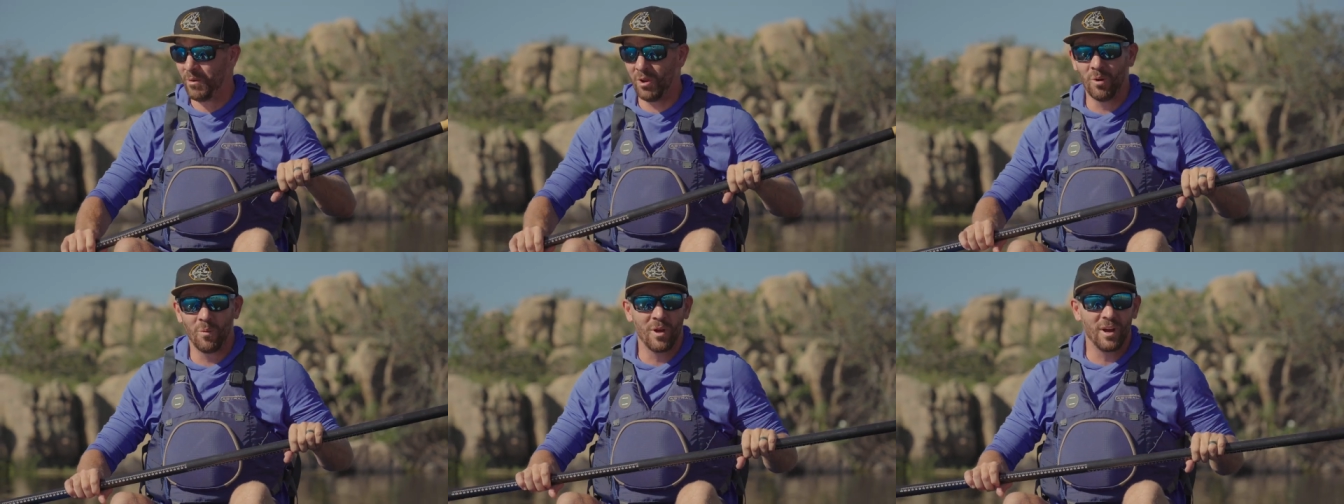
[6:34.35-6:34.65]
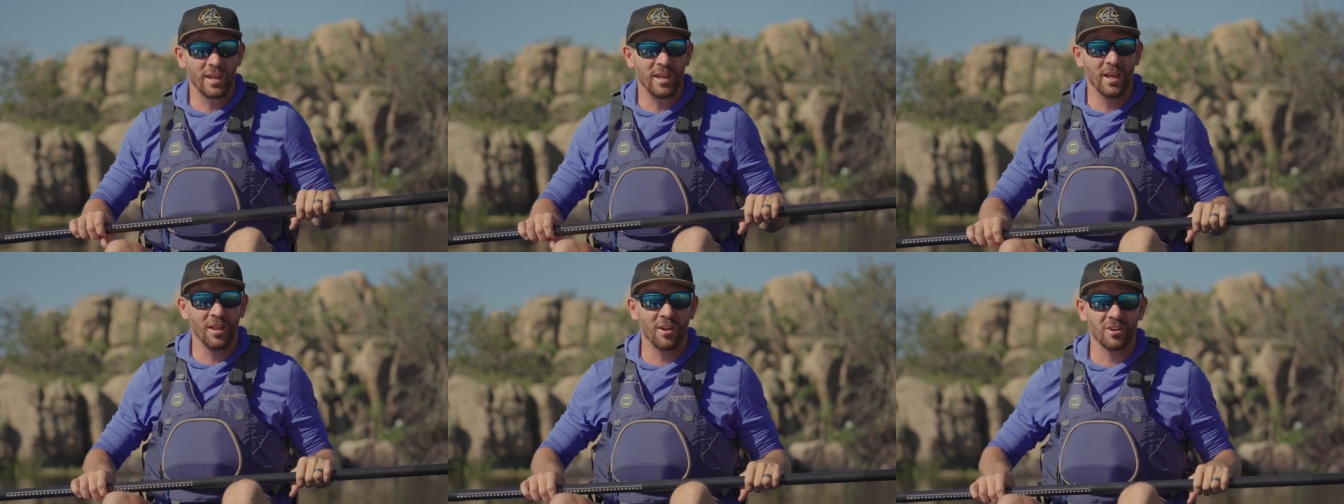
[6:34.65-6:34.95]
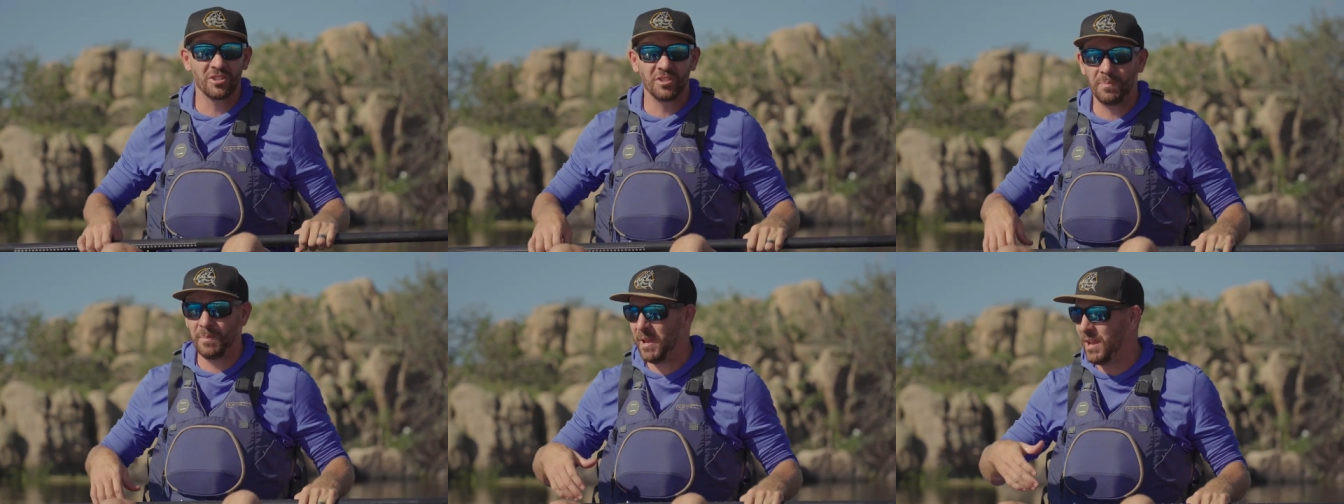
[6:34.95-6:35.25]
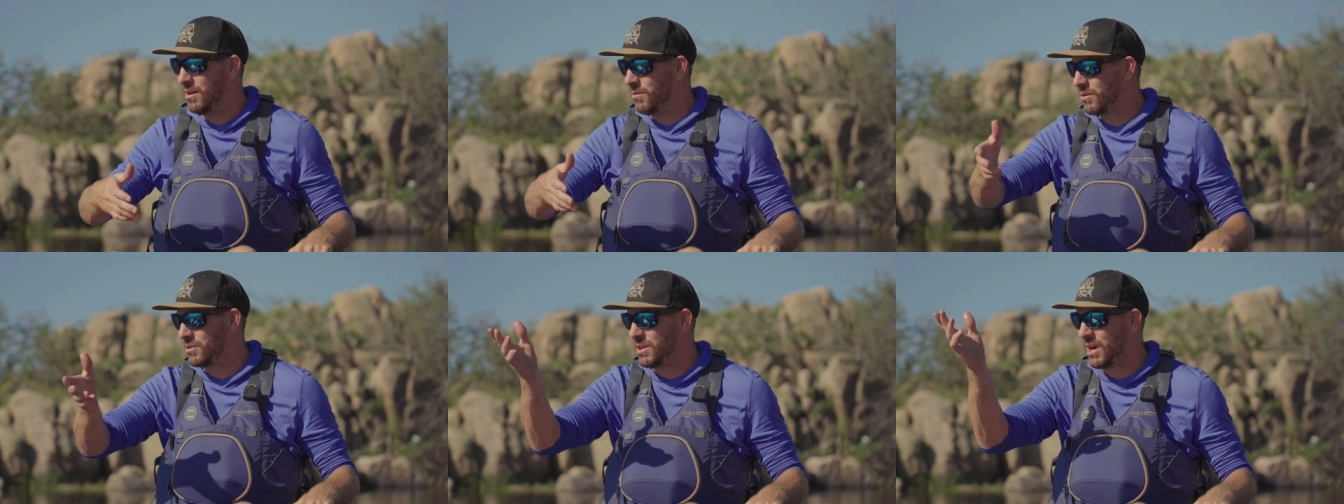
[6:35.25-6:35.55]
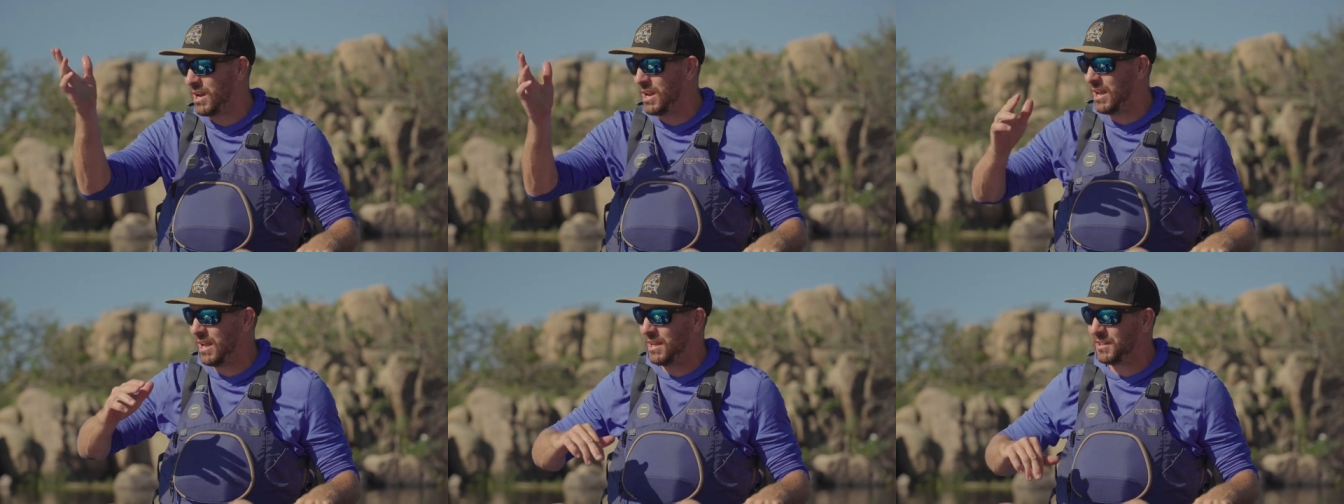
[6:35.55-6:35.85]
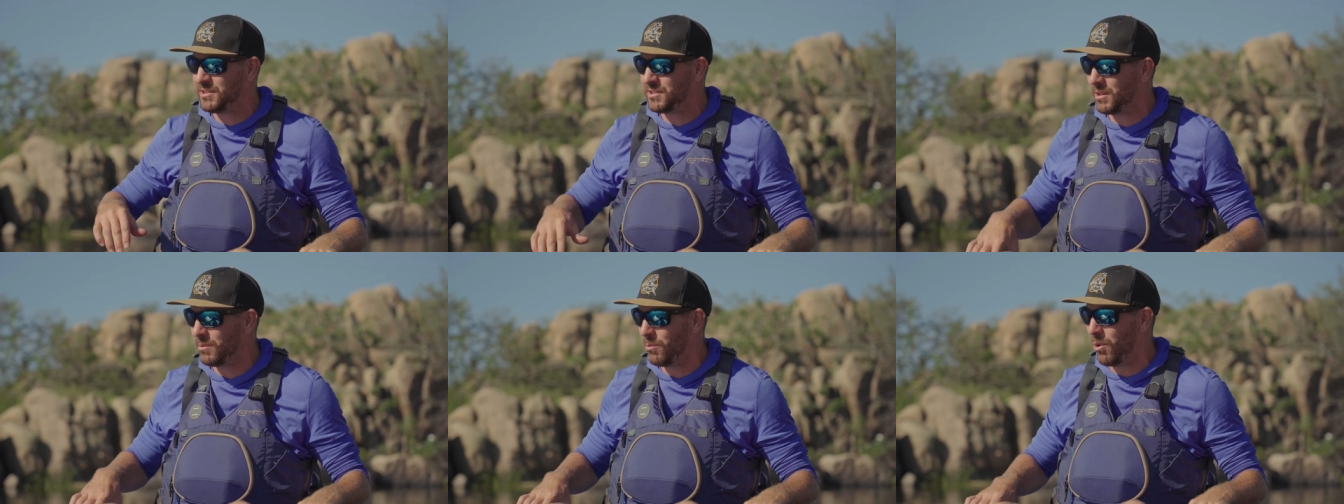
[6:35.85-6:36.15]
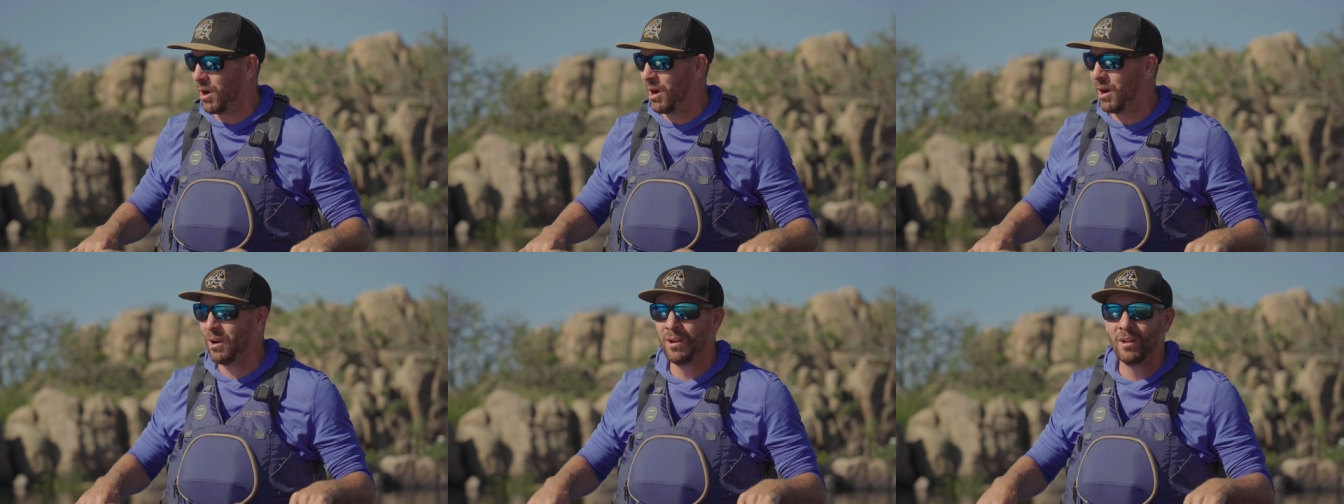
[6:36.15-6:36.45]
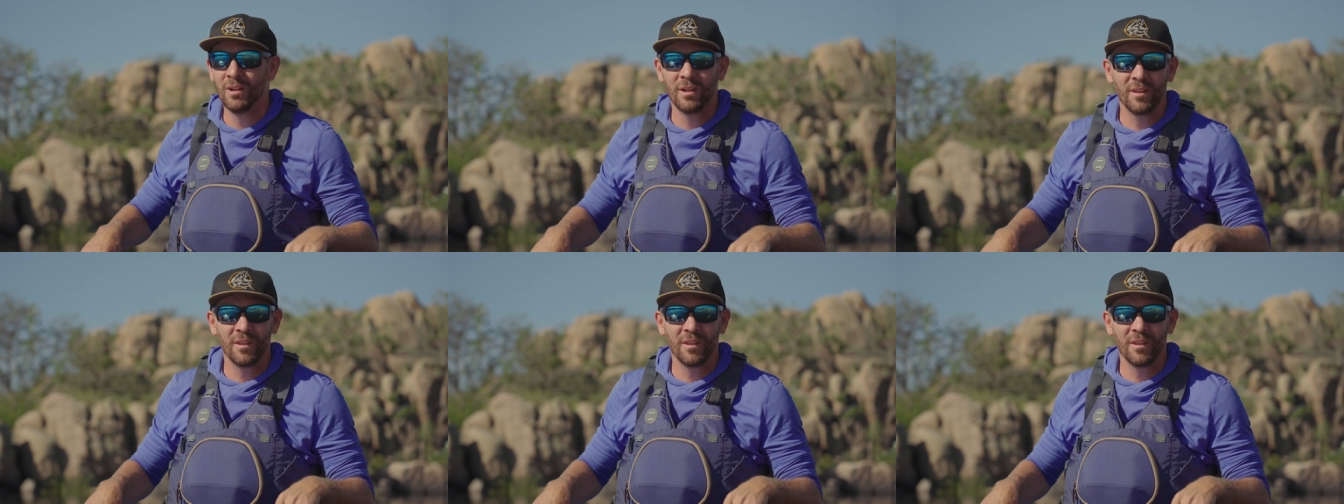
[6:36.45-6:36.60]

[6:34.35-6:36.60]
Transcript: We don't wanna kill our speed, we're trying to get somewhere.